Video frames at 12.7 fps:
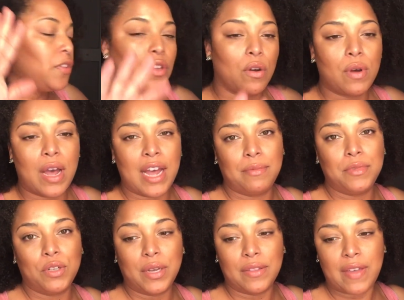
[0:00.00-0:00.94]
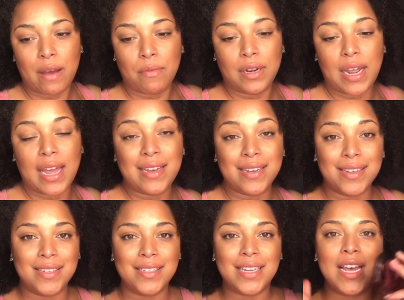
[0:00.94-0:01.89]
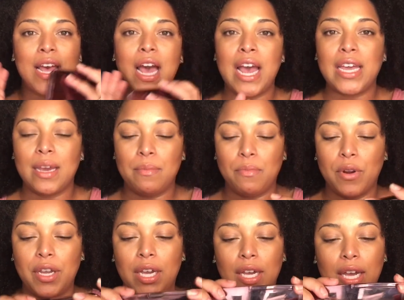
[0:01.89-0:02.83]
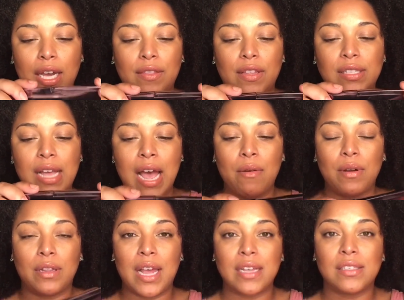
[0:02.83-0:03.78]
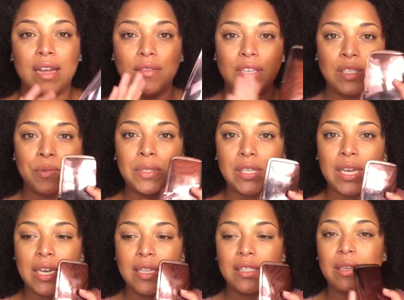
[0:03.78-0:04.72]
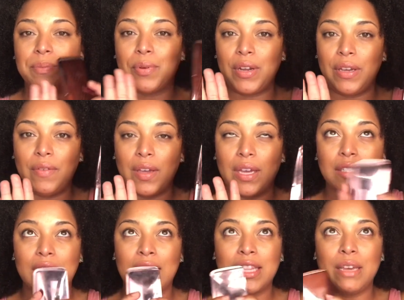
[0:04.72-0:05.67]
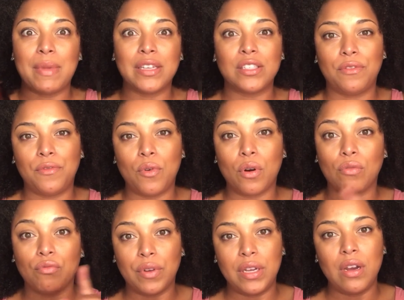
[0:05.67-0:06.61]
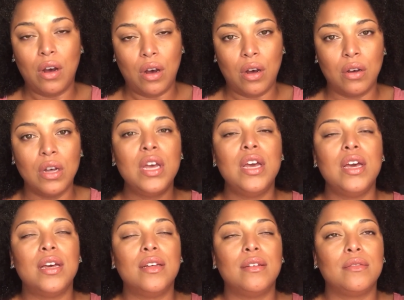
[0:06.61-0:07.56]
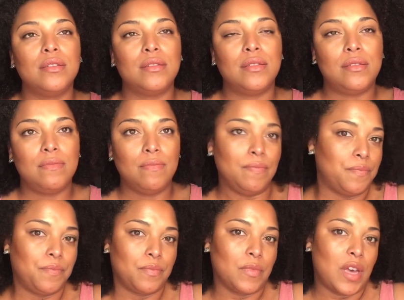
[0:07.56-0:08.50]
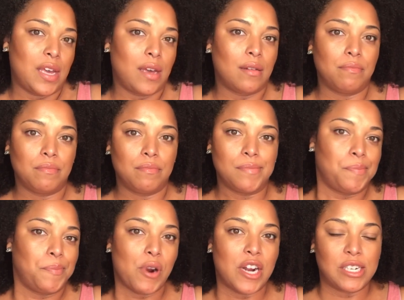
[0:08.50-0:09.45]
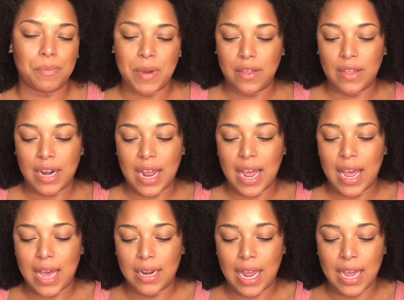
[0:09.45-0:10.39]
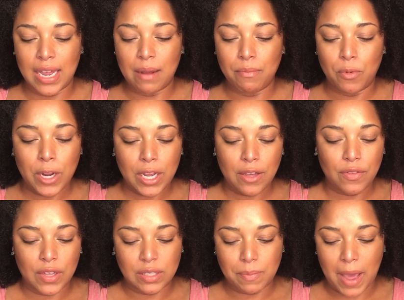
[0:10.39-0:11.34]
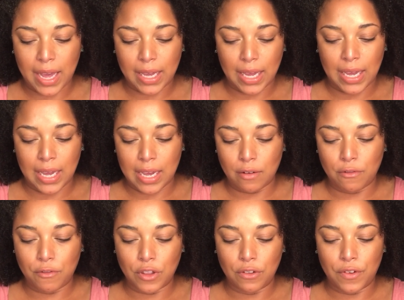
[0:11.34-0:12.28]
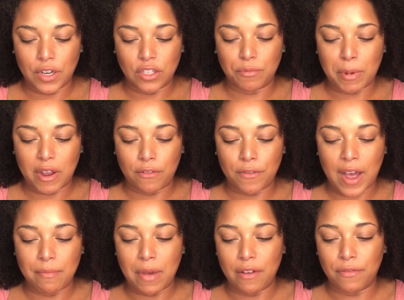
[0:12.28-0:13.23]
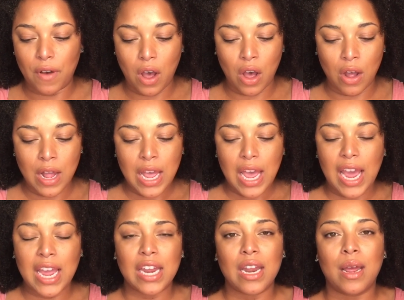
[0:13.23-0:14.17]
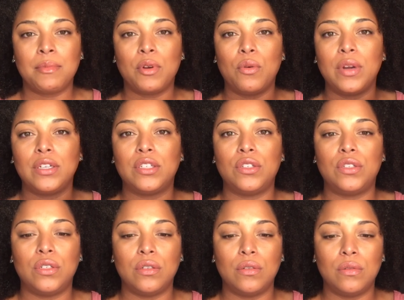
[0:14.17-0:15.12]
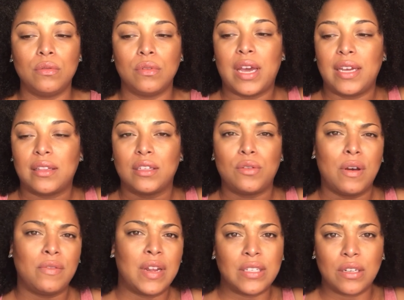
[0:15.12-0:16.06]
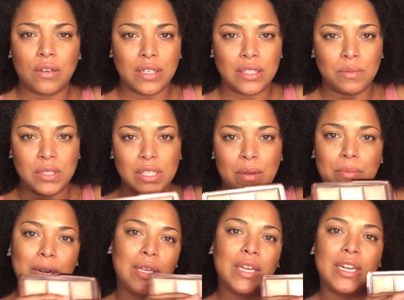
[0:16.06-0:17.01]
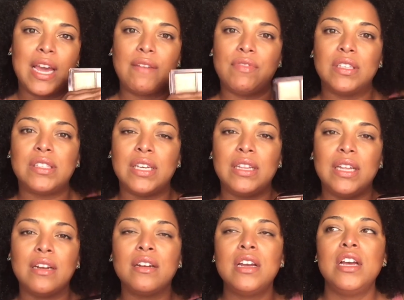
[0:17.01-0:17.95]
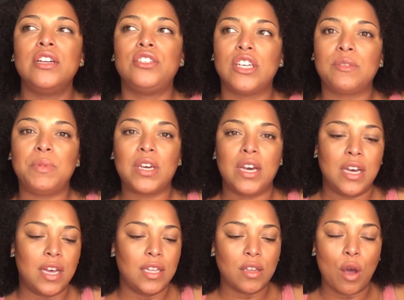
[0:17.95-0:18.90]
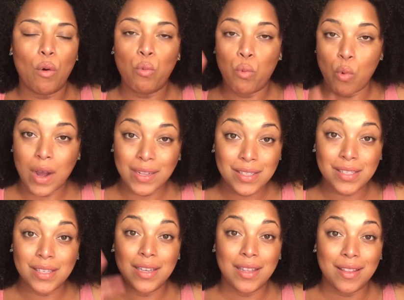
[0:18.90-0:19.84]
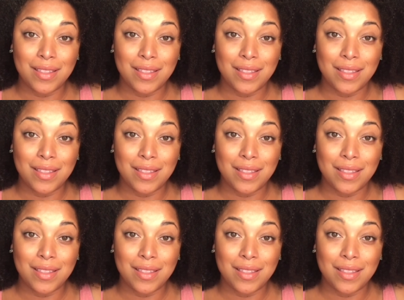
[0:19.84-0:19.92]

So I'm doing that one, and I am bringing in this Hourglass. Now this was in some previous, I think my Sephora rehaul, like project pan that I had, and I'm bringing this back in for the Finish by five by Fall, and I'm going to do like the twelve Days of Christmas. I'm probably going to have this in there just because once